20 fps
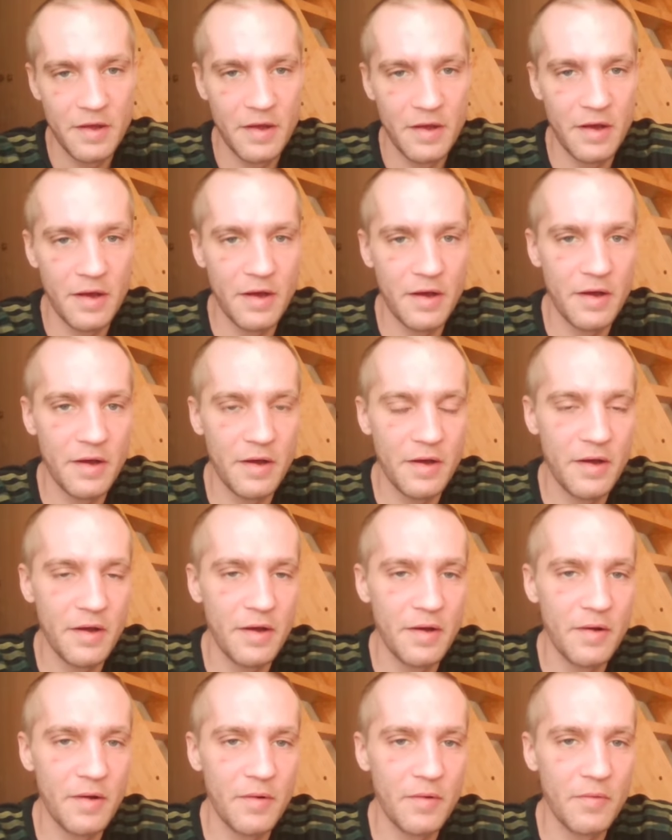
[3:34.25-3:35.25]

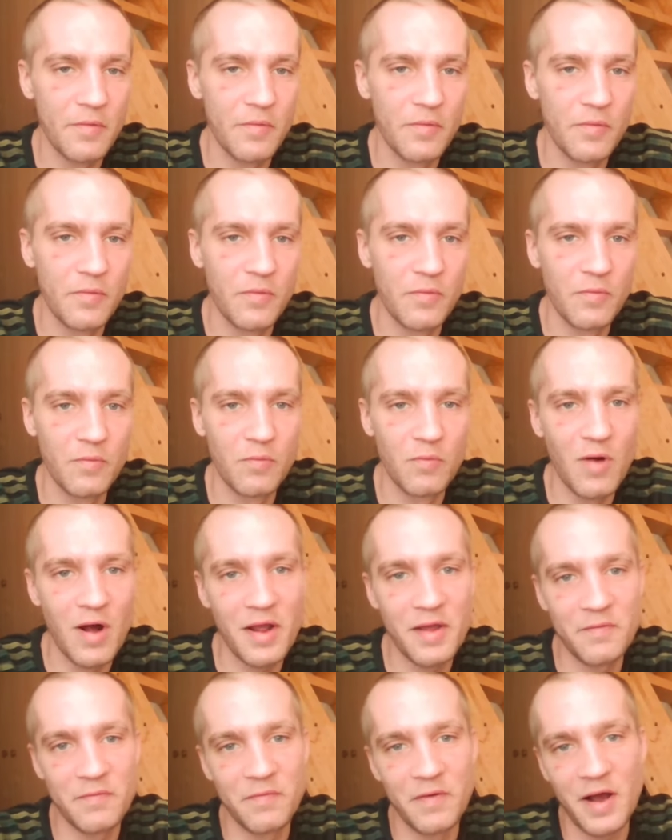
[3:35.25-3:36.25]

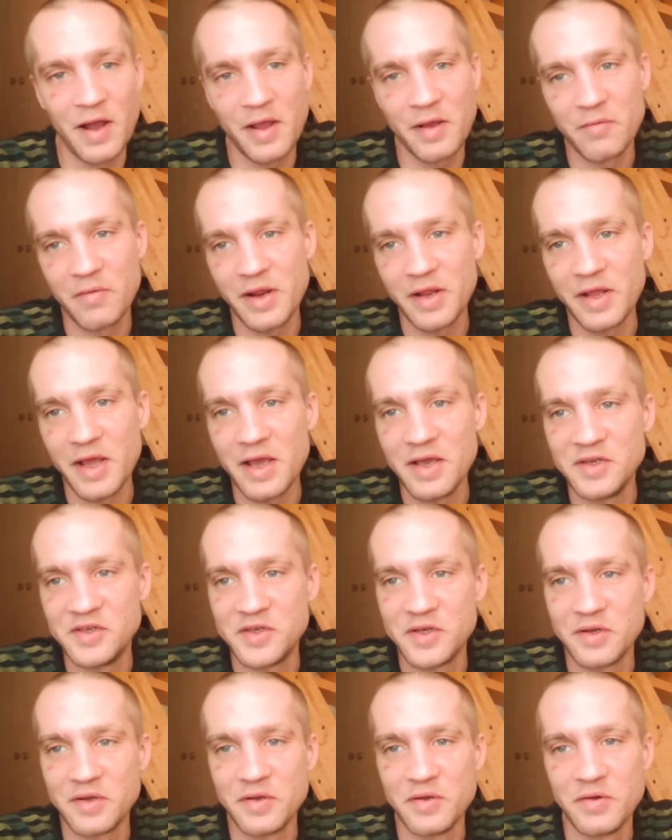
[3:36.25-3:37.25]
Wi-Fi radiation,